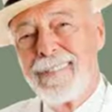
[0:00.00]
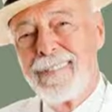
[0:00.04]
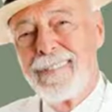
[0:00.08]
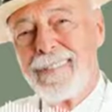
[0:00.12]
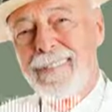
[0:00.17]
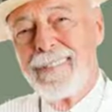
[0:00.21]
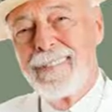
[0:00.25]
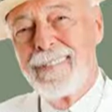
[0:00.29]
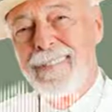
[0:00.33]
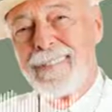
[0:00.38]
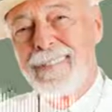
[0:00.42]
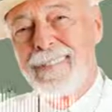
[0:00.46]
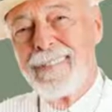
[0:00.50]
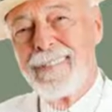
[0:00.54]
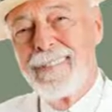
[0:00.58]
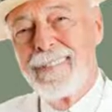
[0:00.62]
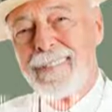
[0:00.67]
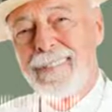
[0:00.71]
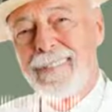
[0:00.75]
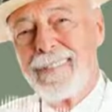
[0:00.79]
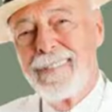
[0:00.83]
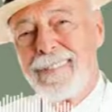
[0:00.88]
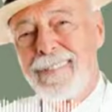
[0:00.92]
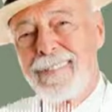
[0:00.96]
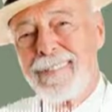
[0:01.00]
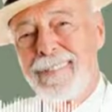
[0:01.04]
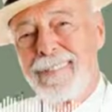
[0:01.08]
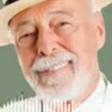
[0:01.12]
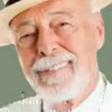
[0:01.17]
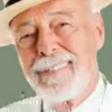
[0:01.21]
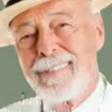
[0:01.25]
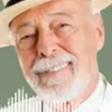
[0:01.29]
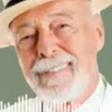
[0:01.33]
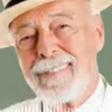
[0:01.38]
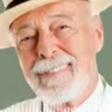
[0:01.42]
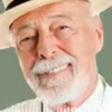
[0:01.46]
That first game
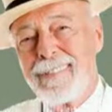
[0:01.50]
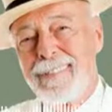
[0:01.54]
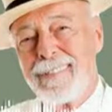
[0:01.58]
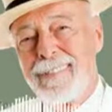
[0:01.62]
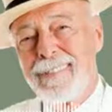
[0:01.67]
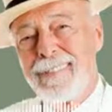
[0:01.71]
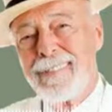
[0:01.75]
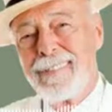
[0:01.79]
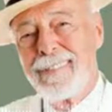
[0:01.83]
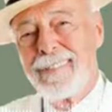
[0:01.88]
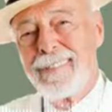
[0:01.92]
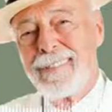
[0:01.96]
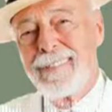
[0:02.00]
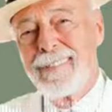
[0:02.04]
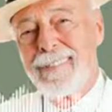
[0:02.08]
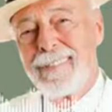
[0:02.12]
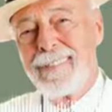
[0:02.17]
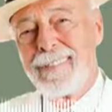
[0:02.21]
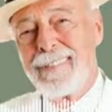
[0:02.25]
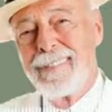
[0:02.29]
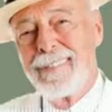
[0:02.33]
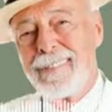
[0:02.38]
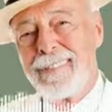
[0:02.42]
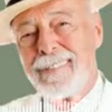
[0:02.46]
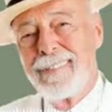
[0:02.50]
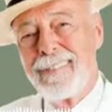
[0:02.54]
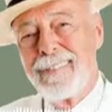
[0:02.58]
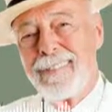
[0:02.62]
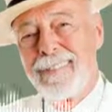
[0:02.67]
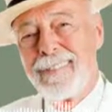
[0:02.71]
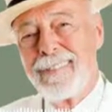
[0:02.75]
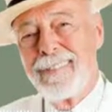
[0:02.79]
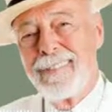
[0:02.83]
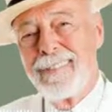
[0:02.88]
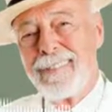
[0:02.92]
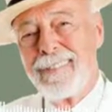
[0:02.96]
against Notre Dame was not a good
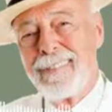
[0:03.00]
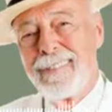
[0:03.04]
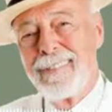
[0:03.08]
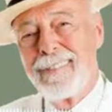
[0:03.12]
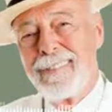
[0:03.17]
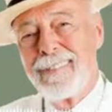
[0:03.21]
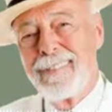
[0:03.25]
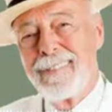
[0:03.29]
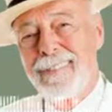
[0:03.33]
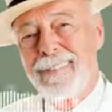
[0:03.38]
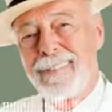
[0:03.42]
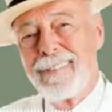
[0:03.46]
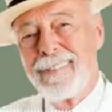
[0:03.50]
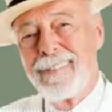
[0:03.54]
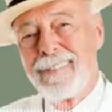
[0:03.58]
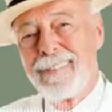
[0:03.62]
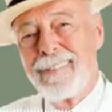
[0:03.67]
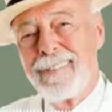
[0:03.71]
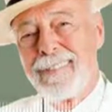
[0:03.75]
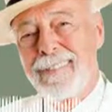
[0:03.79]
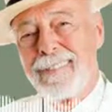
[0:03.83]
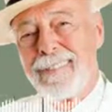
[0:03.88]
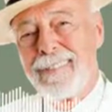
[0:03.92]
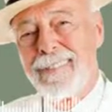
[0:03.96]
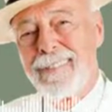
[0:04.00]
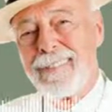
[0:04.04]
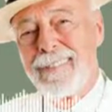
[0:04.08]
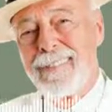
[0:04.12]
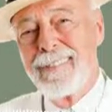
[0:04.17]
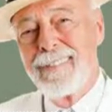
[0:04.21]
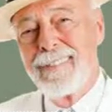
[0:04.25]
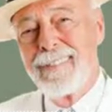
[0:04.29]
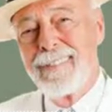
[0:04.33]
look for the defensive line.